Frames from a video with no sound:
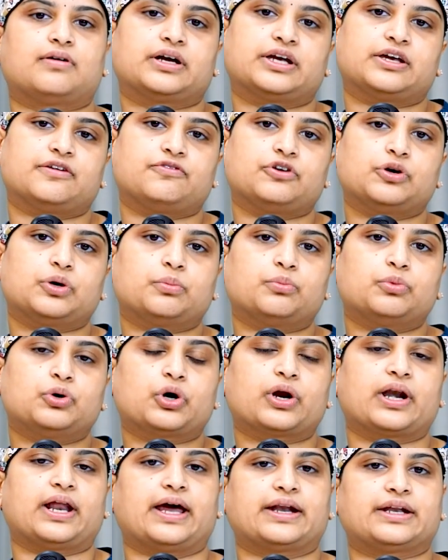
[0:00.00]
give you more
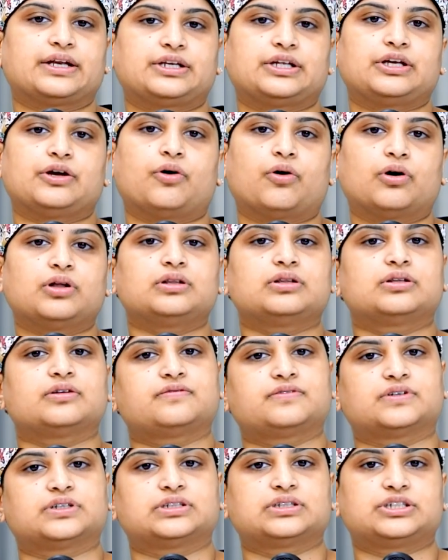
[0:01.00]
clarity on the
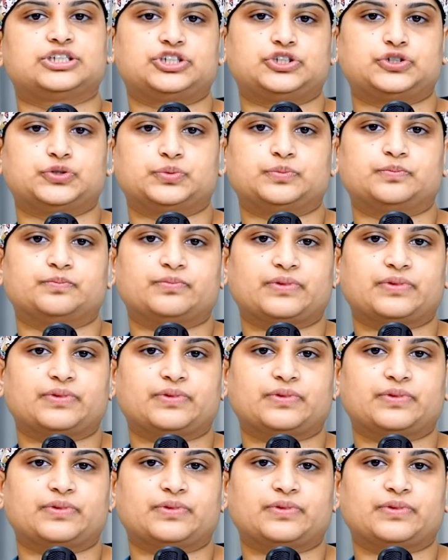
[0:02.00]
further issue.